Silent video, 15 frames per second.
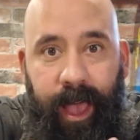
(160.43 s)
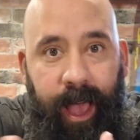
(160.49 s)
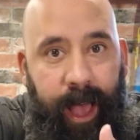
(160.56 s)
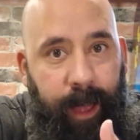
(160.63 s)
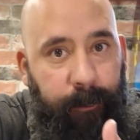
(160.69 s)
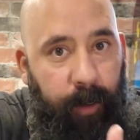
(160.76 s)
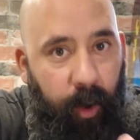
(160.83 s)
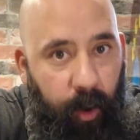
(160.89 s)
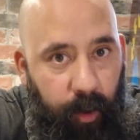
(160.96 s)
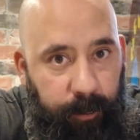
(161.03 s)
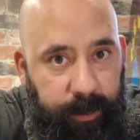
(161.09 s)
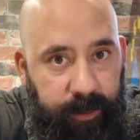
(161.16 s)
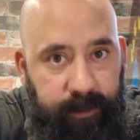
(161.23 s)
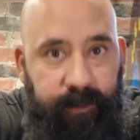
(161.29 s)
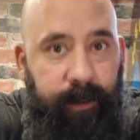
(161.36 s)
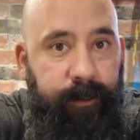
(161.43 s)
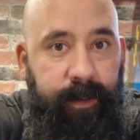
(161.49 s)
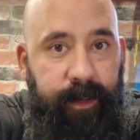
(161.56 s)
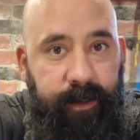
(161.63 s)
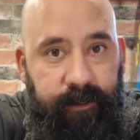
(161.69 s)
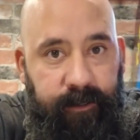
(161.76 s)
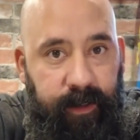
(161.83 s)
I'm hoping some
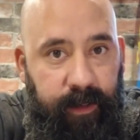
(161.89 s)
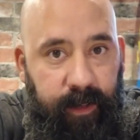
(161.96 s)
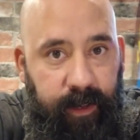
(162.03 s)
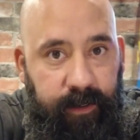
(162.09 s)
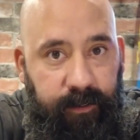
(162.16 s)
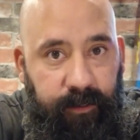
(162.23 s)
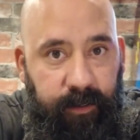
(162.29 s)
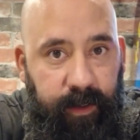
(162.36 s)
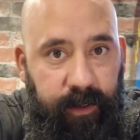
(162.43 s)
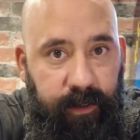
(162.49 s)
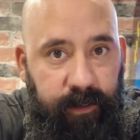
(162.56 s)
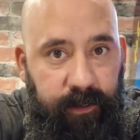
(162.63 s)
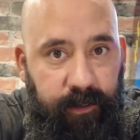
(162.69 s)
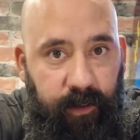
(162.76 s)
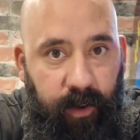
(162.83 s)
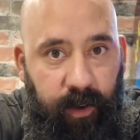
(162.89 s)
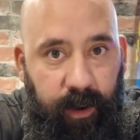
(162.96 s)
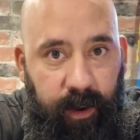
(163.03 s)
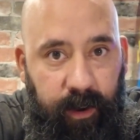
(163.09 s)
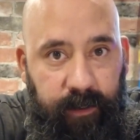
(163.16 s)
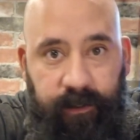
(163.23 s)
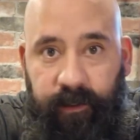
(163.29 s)
of these deluxe figures
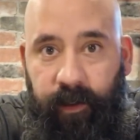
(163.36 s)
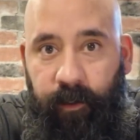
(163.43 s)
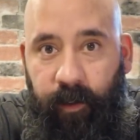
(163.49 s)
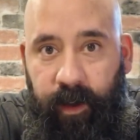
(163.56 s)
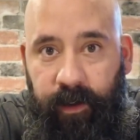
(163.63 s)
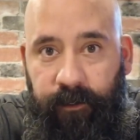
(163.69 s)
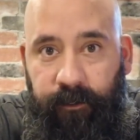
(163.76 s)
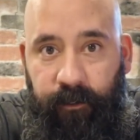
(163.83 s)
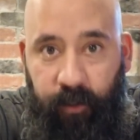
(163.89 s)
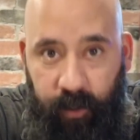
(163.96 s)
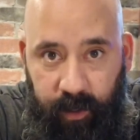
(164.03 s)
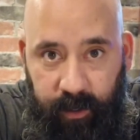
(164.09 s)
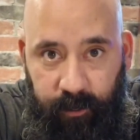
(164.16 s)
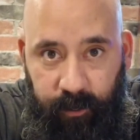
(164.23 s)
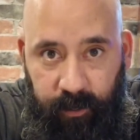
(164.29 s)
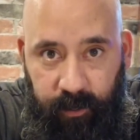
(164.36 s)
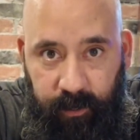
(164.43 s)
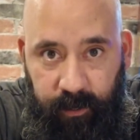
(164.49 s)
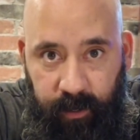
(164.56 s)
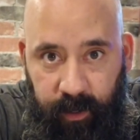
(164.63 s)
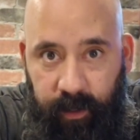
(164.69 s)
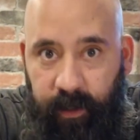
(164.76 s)
are somewhat
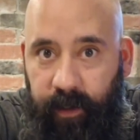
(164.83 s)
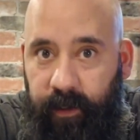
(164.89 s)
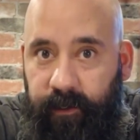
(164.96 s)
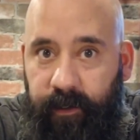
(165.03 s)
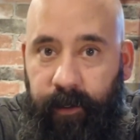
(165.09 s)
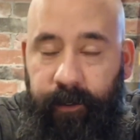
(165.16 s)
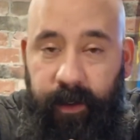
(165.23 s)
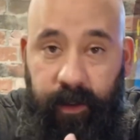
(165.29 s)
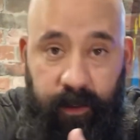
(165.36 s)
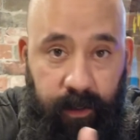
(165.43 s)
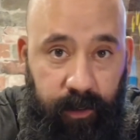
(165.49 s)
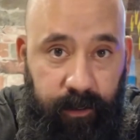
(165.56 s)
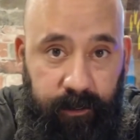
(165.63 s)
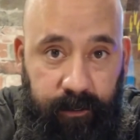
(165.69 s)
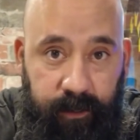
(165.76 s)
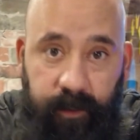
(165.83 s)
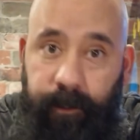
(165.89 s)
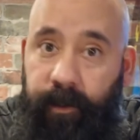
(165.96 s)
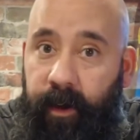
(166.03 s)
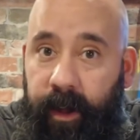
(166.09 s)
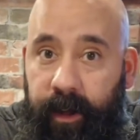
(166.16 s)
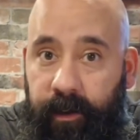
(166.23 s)
affordable, something close to
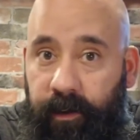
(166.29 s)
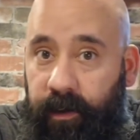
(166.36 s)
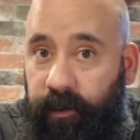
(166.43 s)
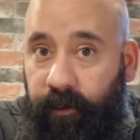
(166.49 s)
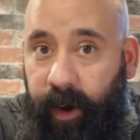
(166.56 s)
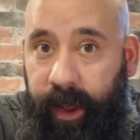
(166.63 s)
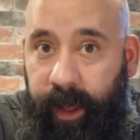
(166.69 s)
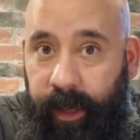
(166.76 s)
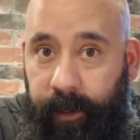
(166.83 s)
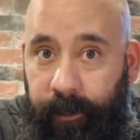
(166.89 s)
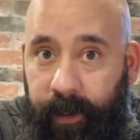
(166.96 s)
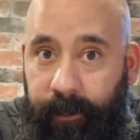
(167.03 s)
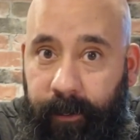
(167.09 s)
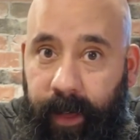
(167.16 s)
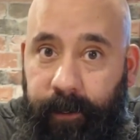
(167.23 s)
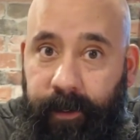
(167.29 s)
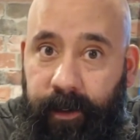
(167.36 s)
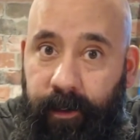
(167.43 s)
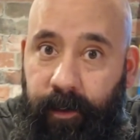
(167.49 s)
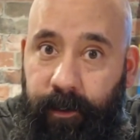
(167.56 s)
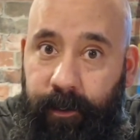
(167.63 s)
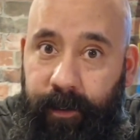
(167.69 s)
Breaker and Ram, maybe
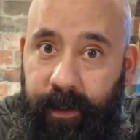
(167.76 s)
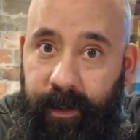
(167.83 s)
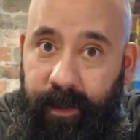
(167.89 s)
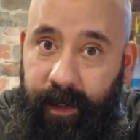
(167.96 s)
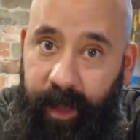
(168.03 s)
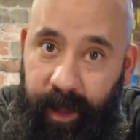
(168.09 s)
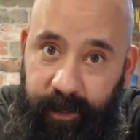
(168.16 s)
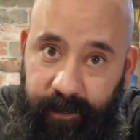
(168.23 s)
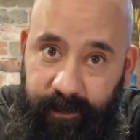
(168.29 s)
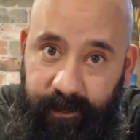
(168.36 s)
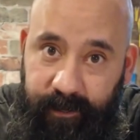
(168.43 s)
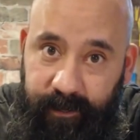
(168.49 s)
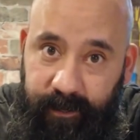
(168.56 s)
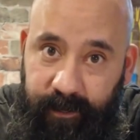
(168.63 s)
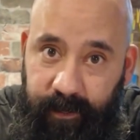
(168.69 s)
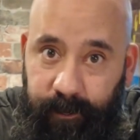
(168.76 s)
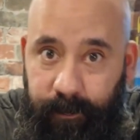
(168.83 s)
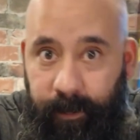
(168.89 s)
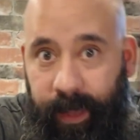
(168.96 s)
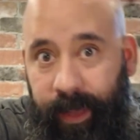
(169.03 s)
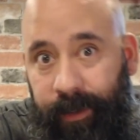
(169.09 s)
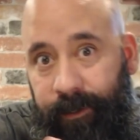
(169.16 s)
a little bit less,
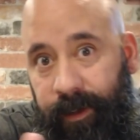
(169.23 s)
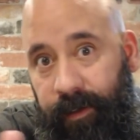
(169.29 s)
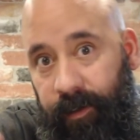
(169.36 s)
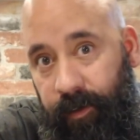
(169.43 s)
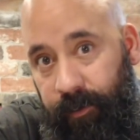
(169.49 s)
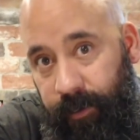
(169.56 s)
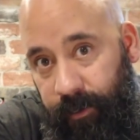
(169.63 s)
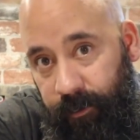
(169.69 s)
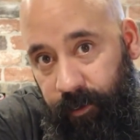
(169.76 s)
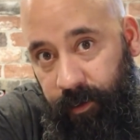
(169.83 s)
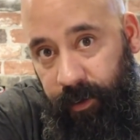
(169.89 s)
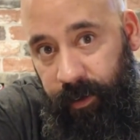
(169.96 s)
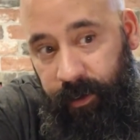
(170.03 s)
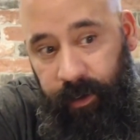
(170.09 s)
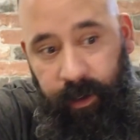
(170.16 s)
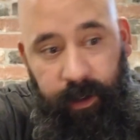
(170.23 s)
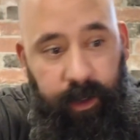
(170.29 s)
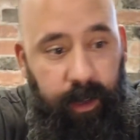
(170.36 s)
maybe a little bit more.